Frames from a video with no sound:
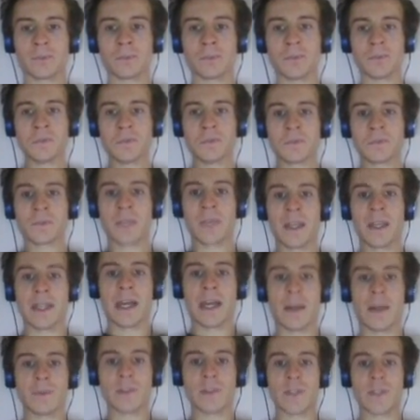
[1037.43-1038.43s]
and
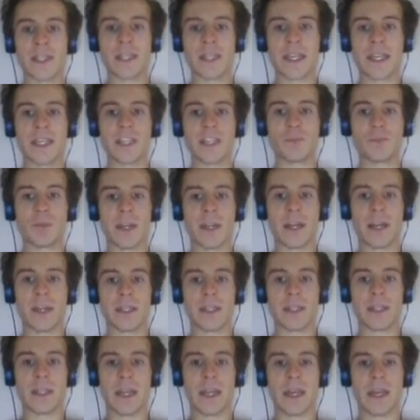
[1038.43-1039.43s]
now I'm just saying that each
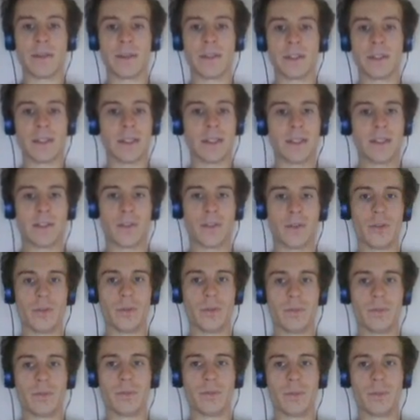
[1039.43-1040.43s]
planet can have its
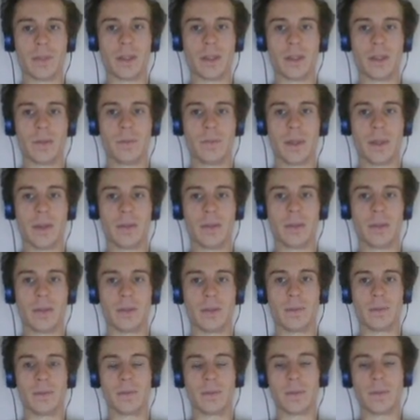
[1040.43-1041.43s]
own period
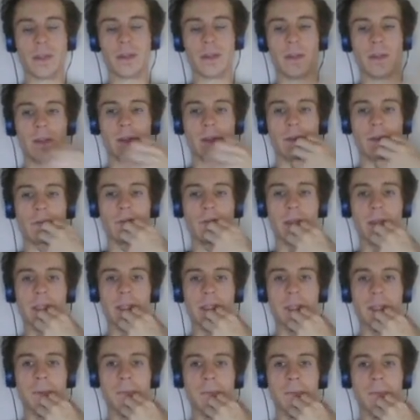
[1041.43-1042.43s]
of
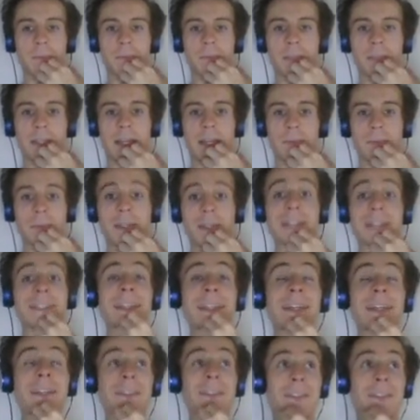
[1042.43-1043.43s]
income cap. So that's
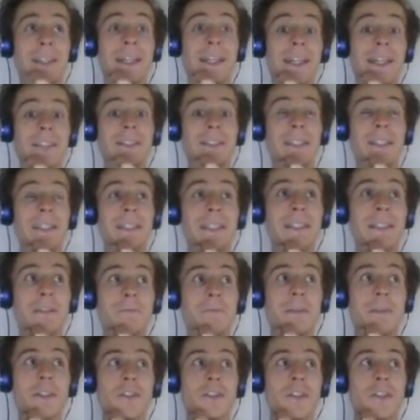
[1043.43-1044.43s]
the other thing actually that I
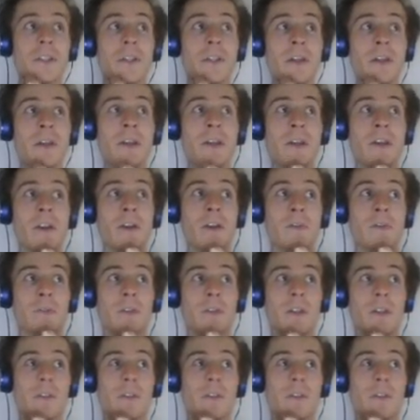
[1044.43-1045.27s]
didn't mention for